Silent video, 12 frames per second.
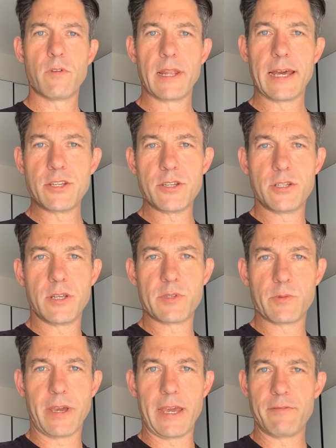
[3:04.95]

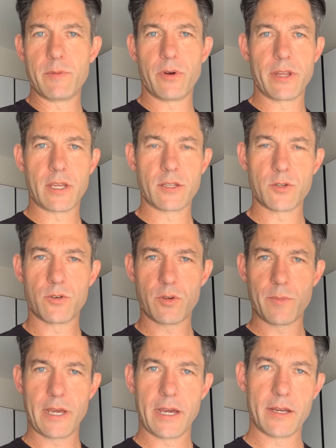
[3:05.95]
Relationships where everybody can talk
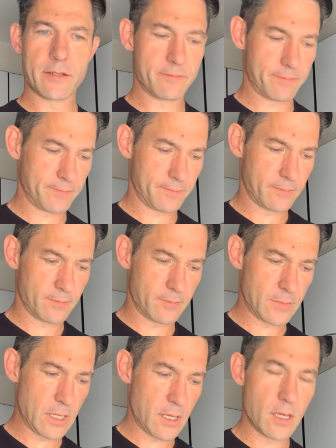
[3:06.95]
about
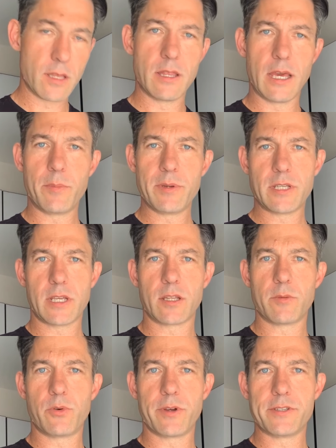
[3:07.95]
their
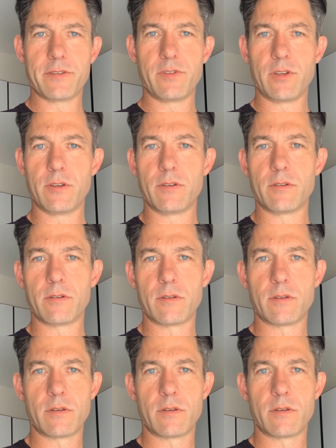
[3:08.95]
particular points of view